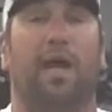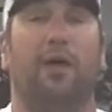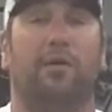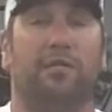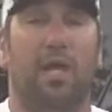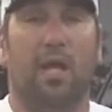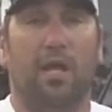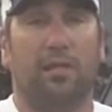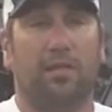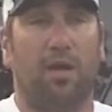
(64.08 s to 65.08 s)
of how it is.
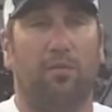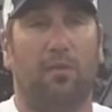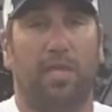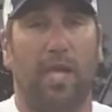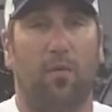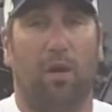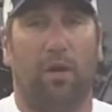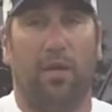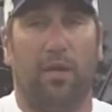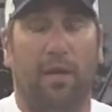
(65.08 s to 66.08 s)
Let's talk about day
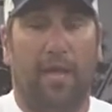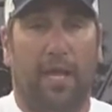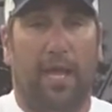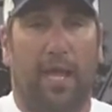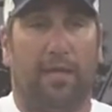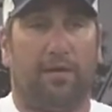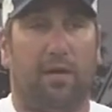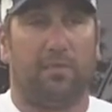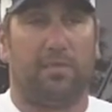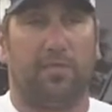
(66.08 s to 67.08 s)
one and
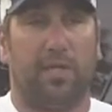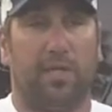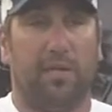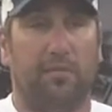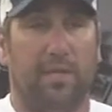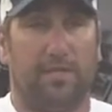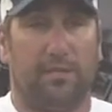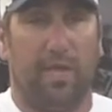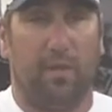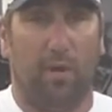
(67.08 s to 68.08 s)
talk about some of the key baits
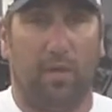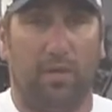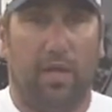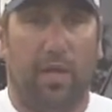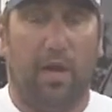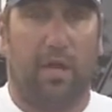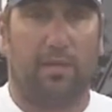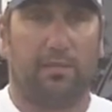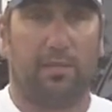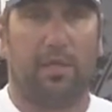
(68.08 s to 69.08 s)
on day one.
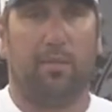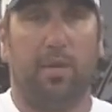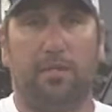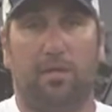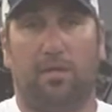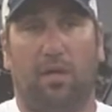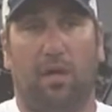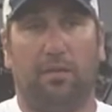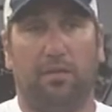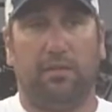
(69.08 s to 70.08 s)
Some of the key baits on
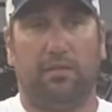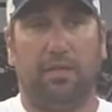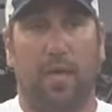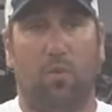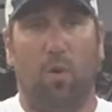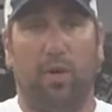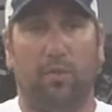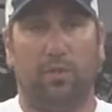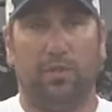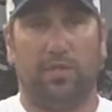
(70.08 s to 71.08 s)
day
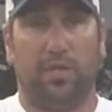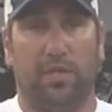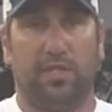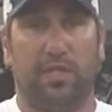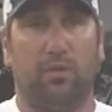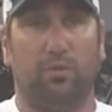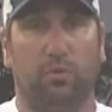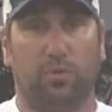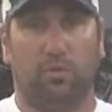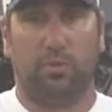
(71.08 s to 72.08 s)
one was secret
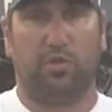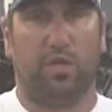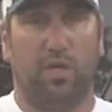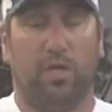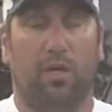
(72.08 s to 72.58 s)
lure swing jig,